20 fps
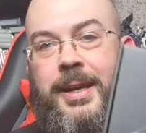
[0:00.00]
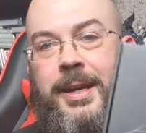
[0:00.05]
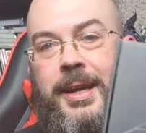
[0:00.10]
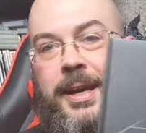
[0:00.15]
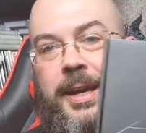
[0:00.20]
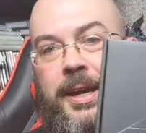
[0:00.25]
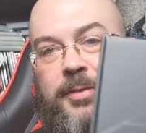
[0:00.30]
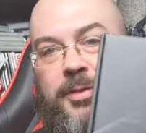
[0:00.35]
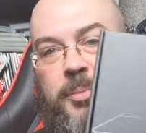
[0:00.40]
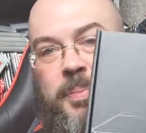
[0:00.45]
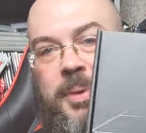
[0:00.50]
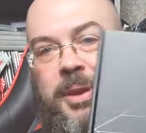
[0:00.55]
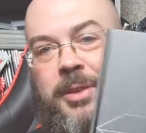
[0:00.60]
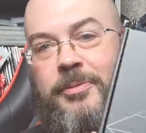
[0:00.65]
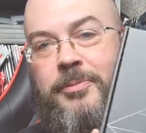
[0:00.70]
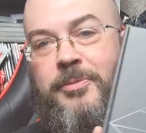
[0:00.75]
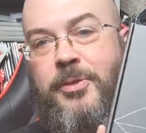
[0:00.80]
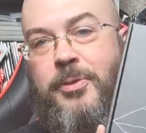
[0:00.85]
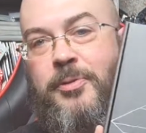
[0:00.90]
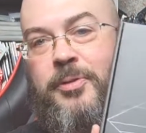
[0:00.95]
The
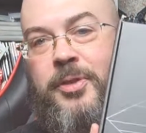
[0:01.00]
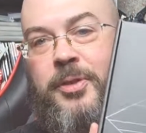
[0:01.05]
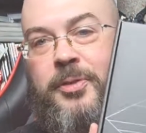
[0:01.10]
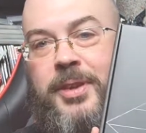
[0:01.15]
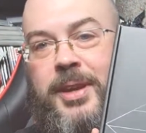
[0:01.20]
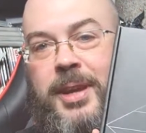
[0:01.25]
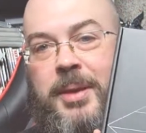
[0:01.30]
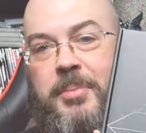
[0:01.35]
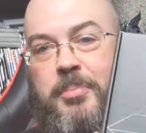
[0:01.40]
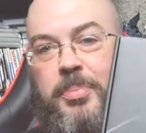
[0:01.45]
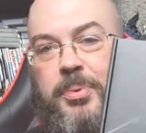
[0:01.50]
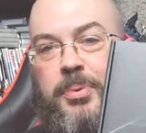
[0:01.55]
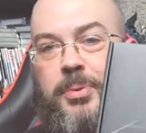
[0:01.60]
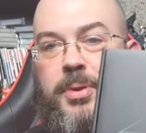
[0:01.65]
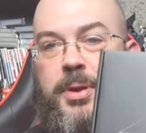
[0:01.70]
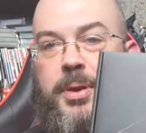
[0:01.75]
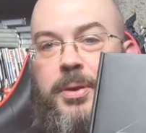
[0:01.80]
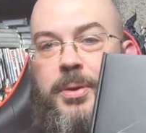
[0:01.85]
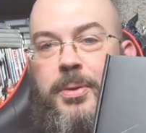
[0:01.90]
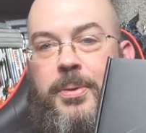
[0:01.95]
B450M
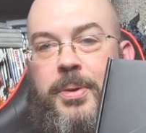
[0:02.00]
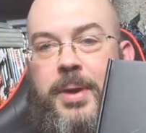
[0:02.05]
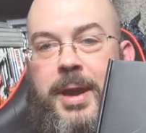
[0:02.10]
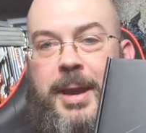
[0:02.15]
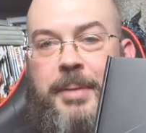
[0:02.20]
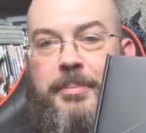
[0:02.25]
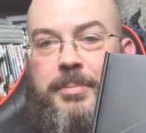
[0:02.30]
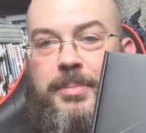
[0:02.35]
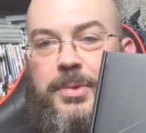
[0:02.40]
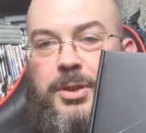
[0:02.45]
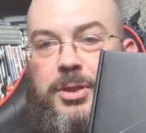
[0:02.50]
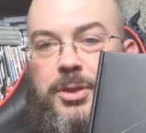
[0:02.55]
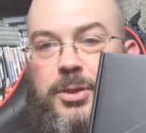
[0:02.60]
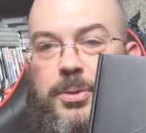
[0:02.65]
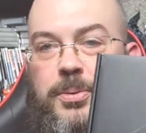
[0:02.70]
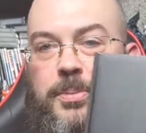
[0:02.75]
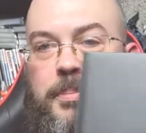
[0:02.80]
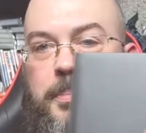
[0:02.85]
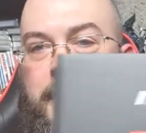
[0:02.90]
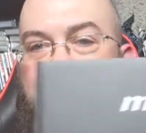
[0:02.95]
Pro
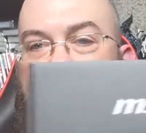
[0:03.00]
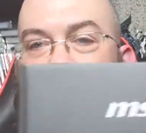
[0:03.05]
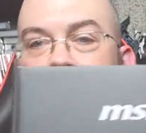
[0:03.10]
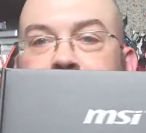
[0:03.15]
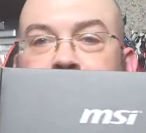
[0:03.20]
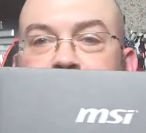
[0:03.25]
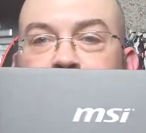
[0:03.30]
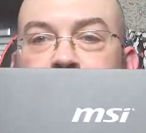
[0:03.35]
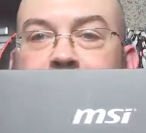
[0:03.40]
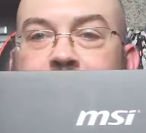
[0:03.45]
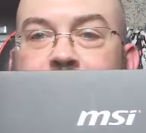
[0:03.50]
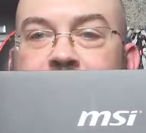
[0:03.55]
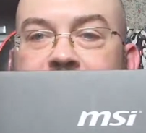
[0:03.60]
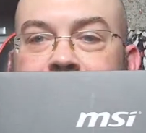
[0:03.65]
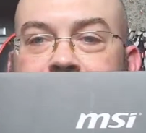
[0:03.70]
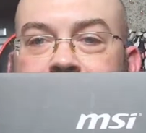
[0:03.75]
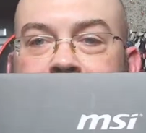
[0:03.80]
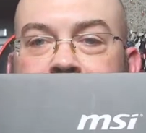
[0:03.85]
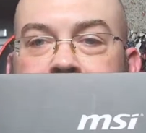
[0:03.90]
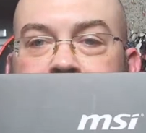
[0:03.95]
M2 Max from
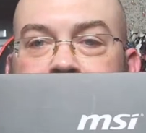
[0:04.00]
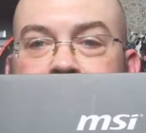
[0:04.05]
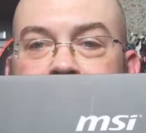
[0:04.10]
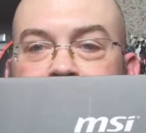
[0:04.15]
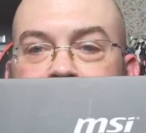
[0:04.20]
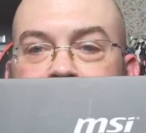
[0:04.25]
MSI.